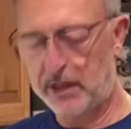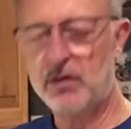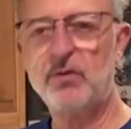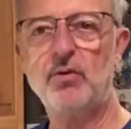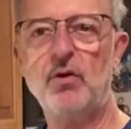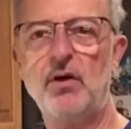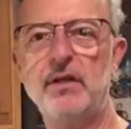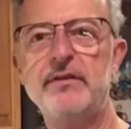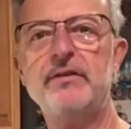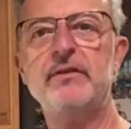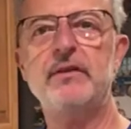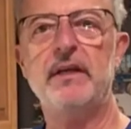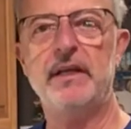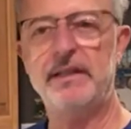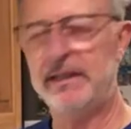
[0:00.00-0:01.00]
across,
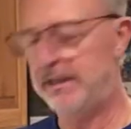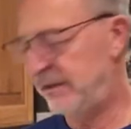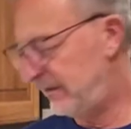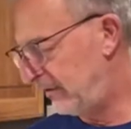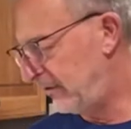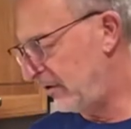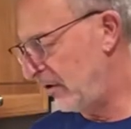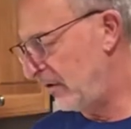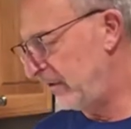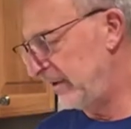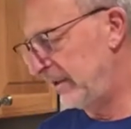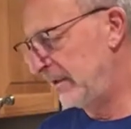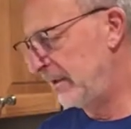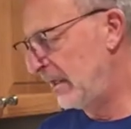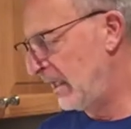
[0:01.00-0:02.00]
and then serve it.
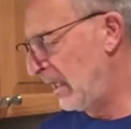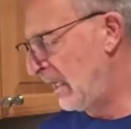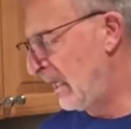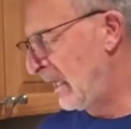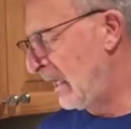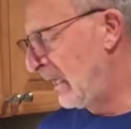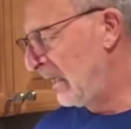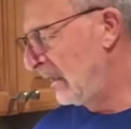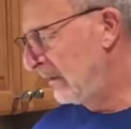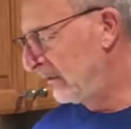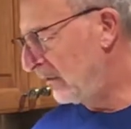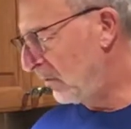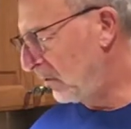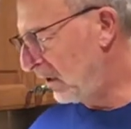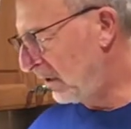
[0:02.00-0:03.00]

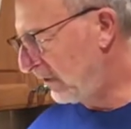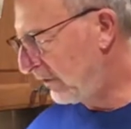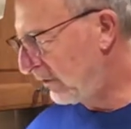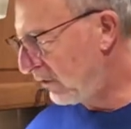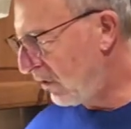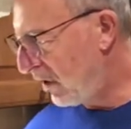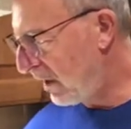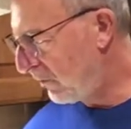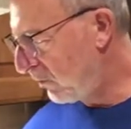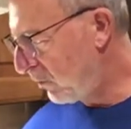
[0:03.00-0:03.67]
So we're gonna start